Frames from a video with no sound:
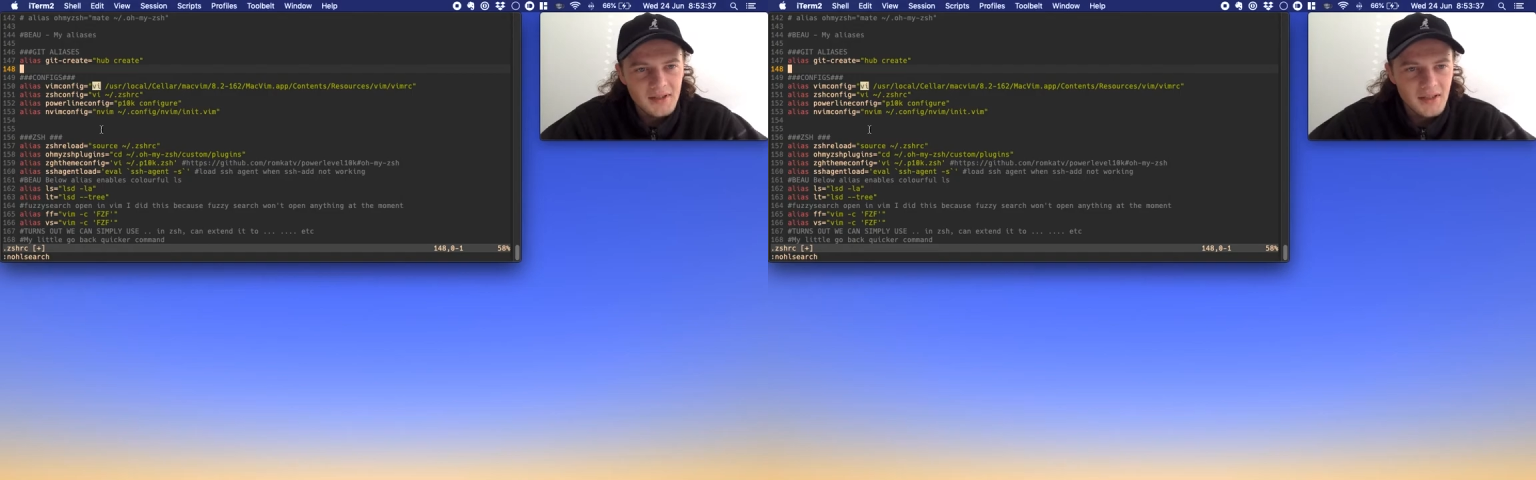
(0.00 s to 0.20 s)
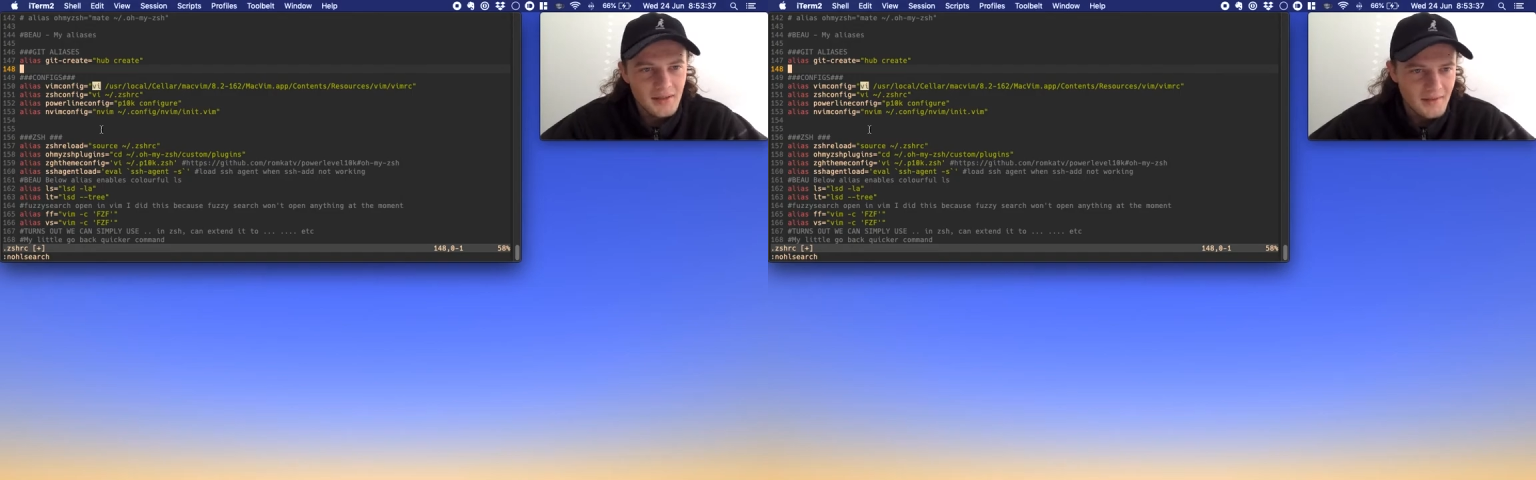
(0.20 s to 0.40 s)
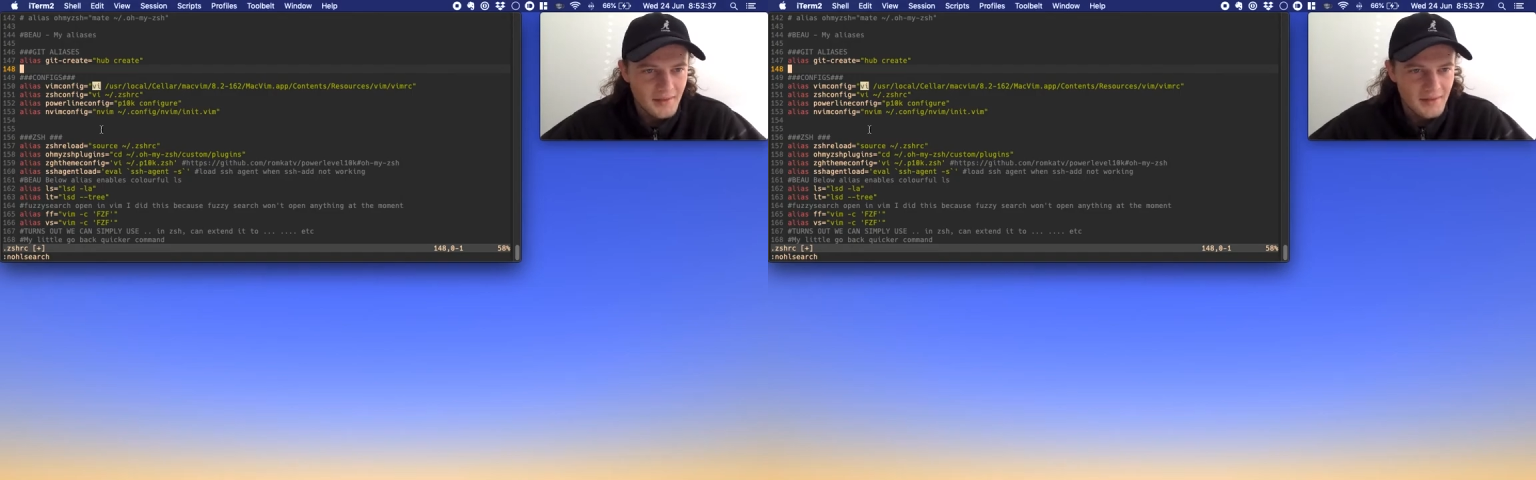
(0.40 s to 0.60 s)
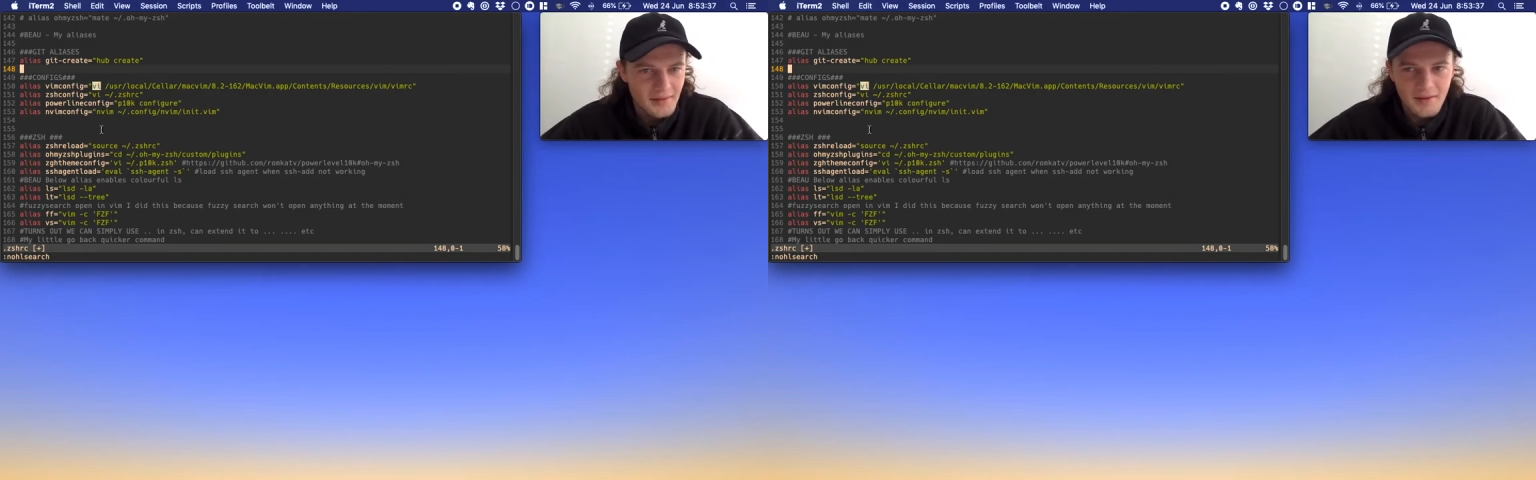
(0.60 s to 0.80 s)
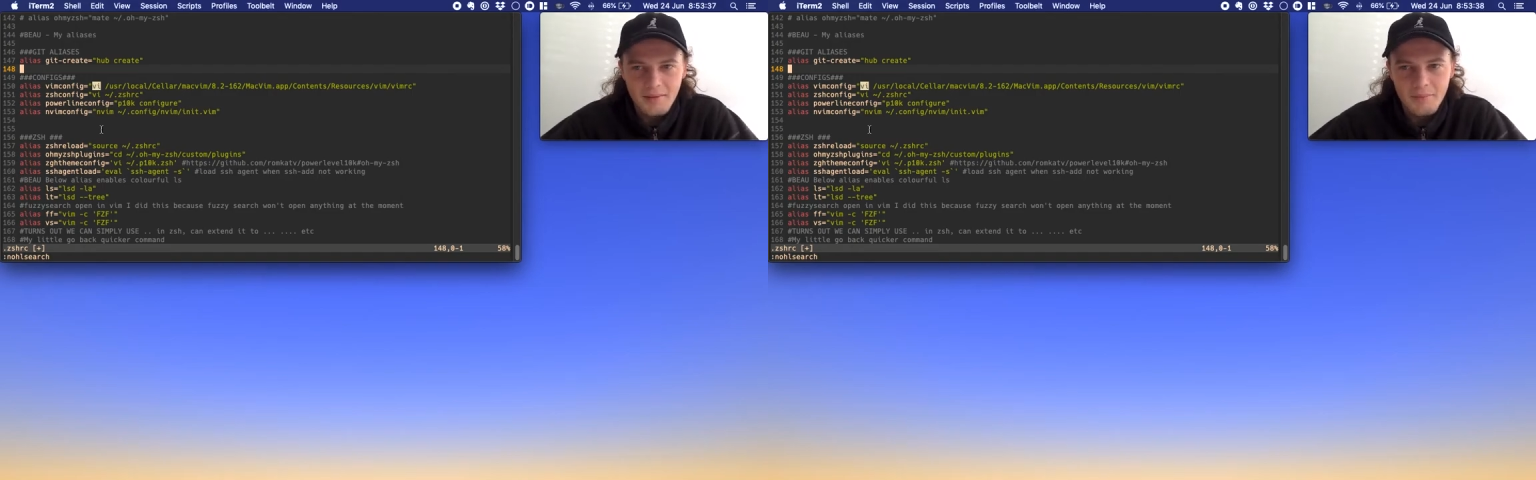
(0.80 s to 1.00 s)
it's
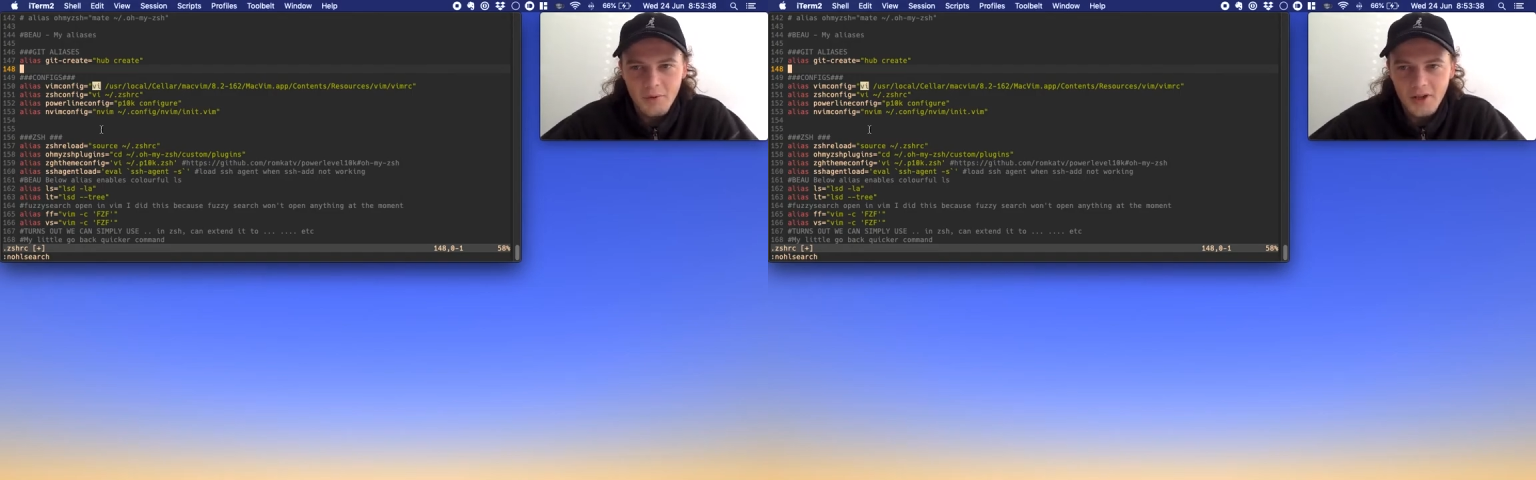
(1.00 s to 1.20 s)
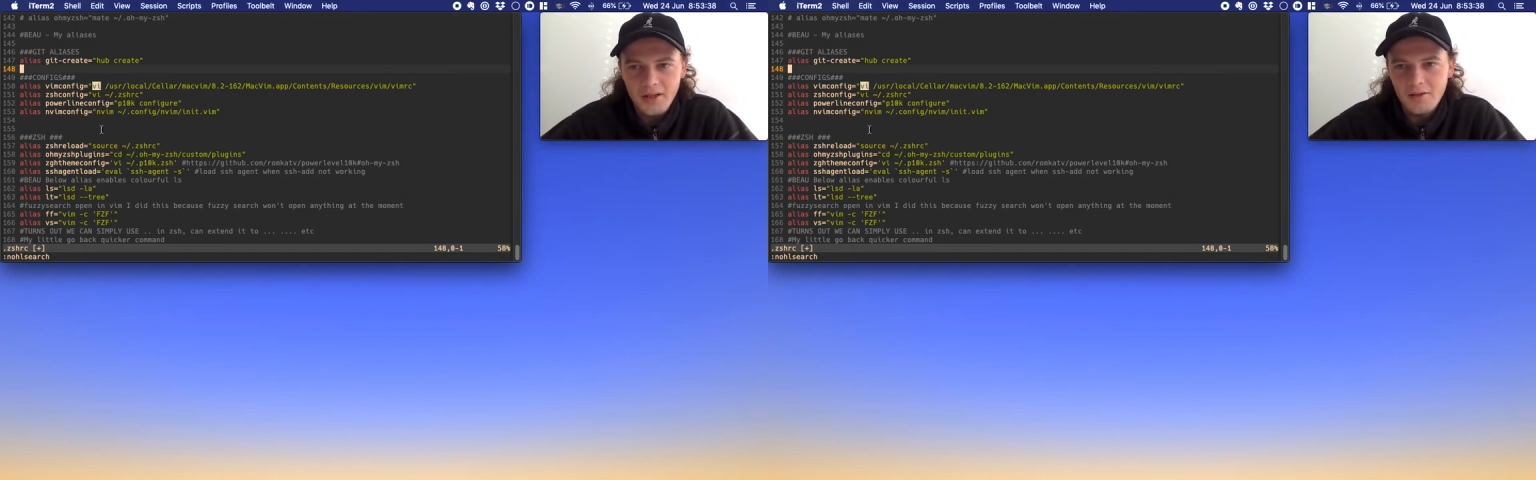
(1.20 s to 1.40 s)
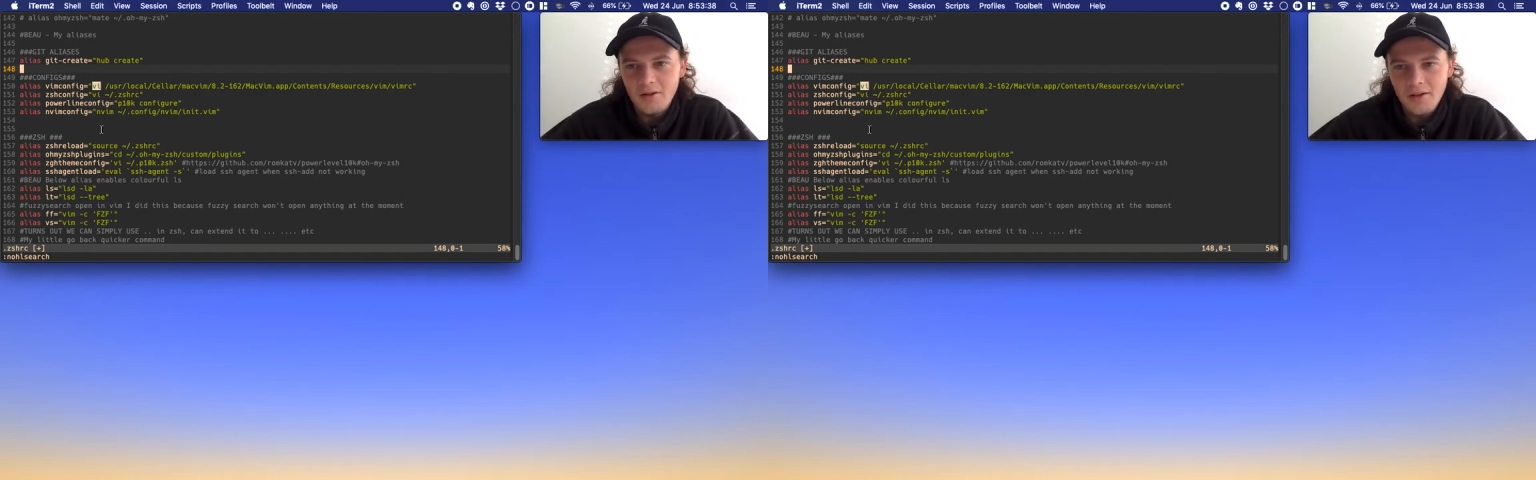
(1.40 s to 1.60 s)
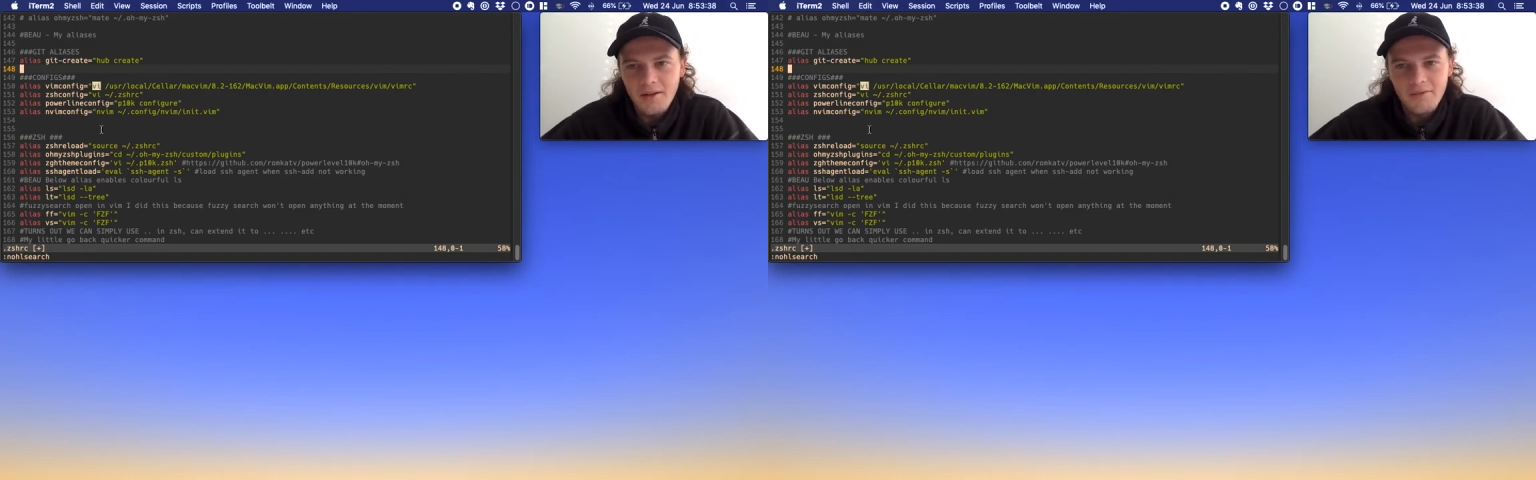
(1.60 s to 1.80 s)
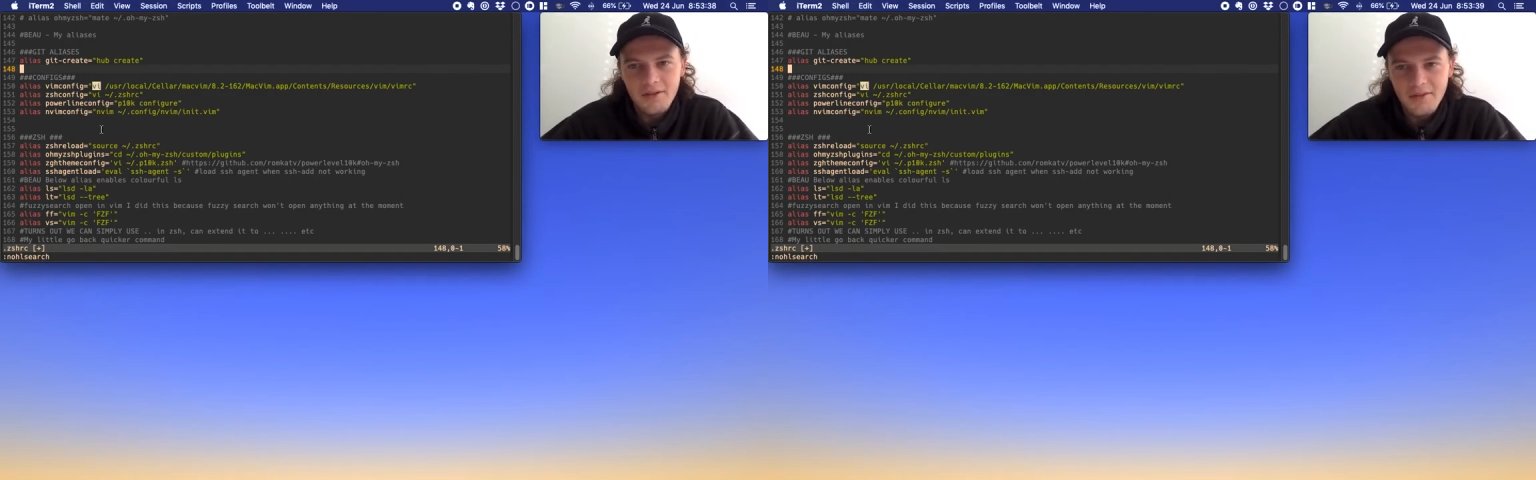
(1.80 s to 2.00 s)
putting in a lot of
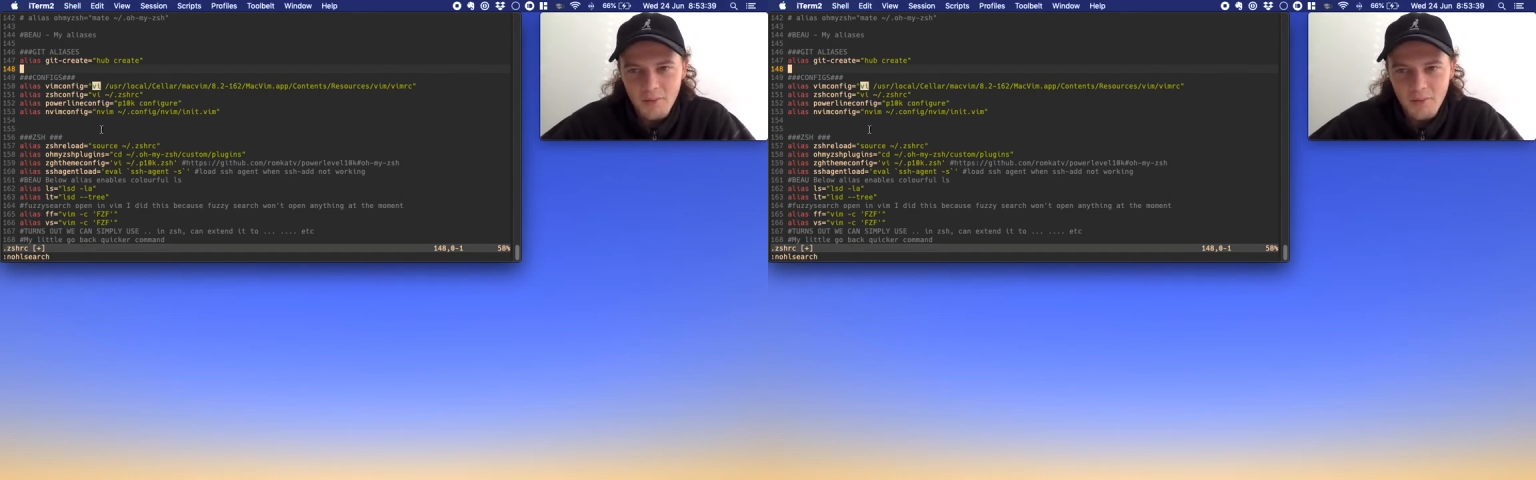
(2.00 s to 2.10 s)
effort